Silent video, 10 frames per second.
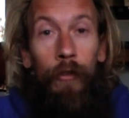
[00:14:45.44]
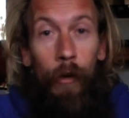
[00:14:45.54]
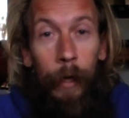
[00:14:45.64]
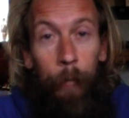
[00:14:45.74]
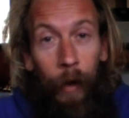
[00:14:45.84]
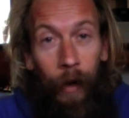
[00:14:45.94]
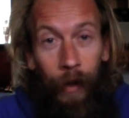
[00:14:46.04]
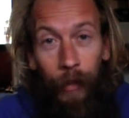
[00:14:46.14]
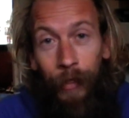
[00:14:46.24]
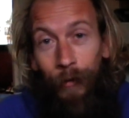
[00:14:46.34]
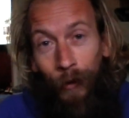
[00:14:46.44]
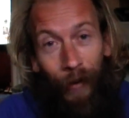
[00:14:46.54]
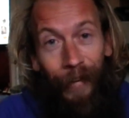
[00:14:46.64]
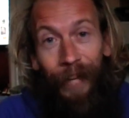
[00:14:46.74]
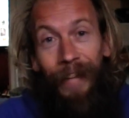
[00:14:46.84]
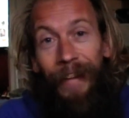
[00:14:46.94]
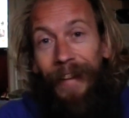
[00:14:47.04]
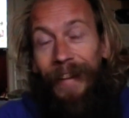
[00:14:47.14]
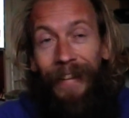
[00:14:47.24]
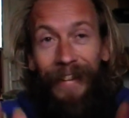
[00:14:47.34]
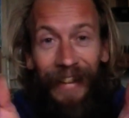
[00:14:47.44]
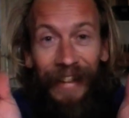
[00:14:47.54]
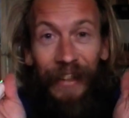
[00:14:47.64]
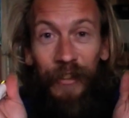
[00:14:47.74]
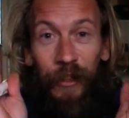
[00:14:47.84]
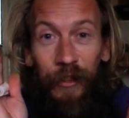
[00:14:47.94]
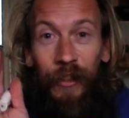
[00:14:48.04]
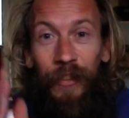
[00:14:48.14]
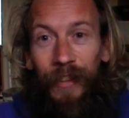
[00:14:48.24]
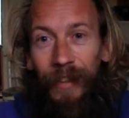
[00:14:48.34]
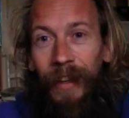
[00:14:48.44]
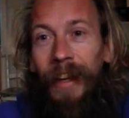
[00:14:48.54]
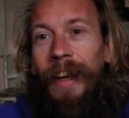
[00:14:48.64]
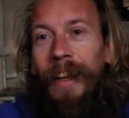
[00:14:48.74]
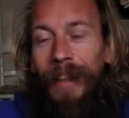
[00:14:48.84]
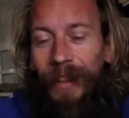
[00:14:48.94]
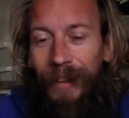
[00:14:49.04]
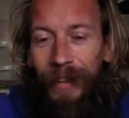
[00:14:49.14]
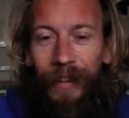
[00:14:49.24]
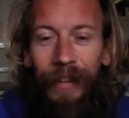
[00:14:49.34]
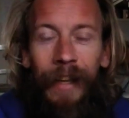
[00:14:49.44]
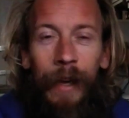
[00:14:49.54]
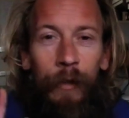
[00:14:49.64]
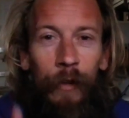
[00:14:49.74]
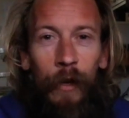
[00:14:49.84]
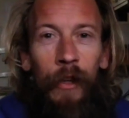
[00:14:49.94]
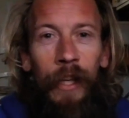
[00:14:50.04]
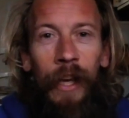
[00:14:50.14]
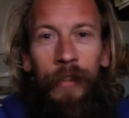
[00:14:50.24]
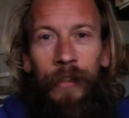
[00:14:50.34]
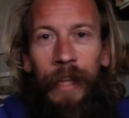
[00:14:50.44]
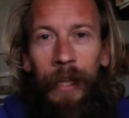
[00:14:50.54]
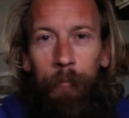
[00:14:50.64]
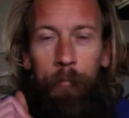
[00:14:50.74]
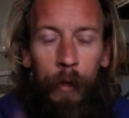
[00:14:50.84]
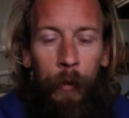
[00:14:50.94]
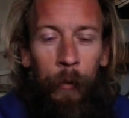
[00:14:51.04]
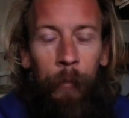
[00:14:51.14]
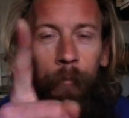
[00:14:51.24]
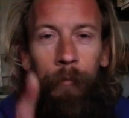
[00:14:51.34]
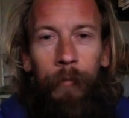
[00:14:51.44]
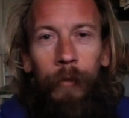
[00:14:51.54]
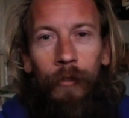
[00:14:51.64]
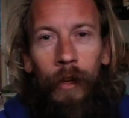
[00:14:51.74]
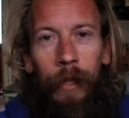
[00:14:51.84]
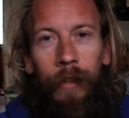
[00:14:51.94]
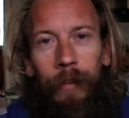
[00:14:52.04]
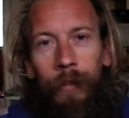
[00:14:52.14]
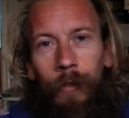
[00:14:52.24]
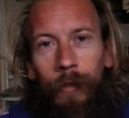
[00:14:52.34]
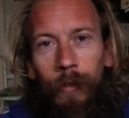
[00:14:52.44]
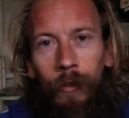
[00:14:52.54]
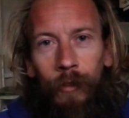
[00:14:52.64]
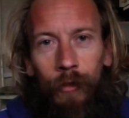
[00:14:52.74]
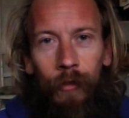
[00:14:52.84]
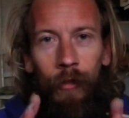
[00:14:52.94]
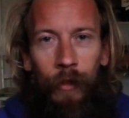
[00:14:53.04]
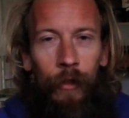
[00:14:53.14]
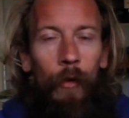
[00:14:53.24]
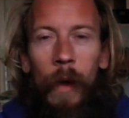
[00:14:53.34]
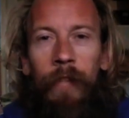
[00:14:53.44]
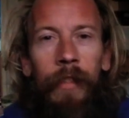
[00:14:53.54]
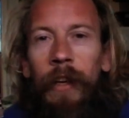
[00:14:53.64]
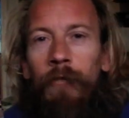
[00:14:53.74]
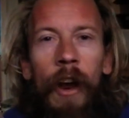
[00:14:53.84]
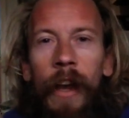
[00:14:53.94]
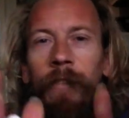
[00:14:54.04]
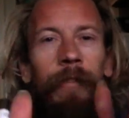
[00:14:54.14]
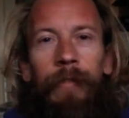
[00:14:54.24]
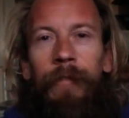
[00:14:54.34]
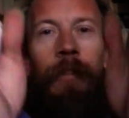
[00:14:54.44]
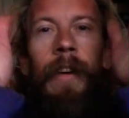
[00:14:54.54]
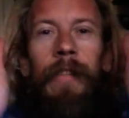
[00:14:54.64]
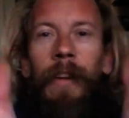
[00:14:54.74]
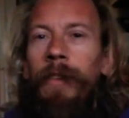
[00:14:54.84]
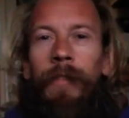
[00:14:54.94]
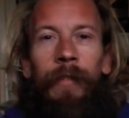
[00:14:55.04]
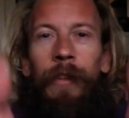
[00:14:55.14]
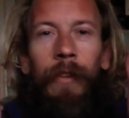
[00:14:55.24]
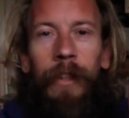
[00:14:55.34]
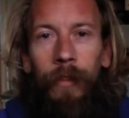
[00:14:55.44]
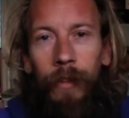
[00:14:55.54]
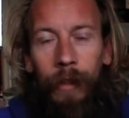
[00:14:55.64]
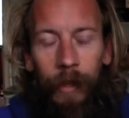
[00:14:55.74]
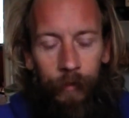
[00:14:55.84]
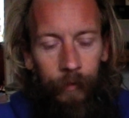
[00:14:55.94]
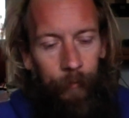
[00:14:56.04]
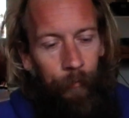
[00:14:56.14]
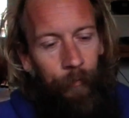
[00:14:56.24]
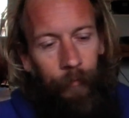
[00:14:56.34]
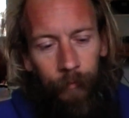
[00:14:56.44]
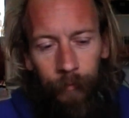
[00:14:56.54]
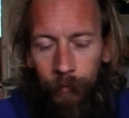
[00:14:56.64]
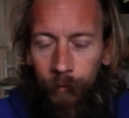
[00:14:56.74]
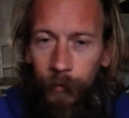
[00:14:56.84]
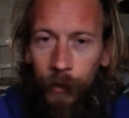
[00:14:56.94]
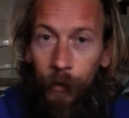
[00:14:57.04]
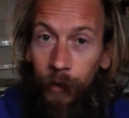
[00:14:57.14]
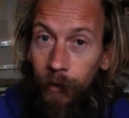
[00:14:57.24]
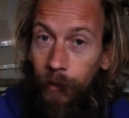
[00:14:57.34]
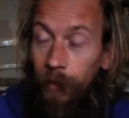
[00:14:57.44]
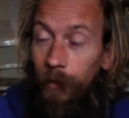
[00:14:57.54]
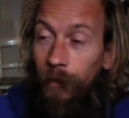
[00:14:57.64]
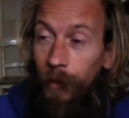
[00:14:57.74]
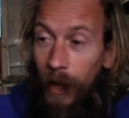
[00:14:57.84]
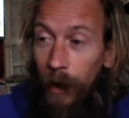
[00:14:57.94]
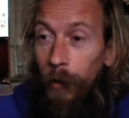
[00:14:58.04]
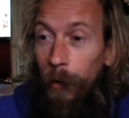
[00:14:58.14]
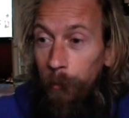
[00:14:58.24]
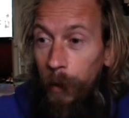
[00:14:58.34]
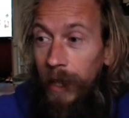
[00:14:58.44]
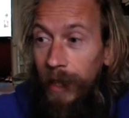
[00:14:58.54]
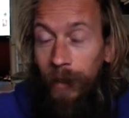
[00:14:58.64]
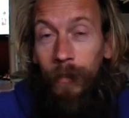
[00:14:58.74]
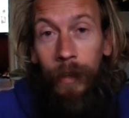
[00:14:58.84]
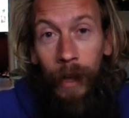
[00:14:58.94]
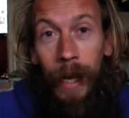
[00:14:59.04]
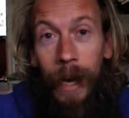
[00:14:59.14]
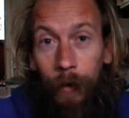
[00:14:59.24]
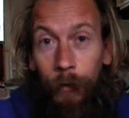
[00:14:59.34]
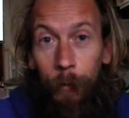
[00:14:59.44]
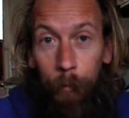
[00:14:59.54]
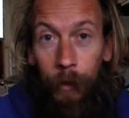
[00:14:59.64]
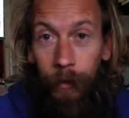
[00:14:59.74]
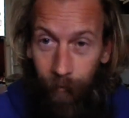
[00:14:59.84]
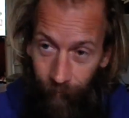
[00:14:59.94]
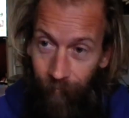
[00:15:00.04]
straight path, right? It's not just, yep, you've got the answer now. Straight. You do everything right forever for the rest of your life. You carry on making slight errors, but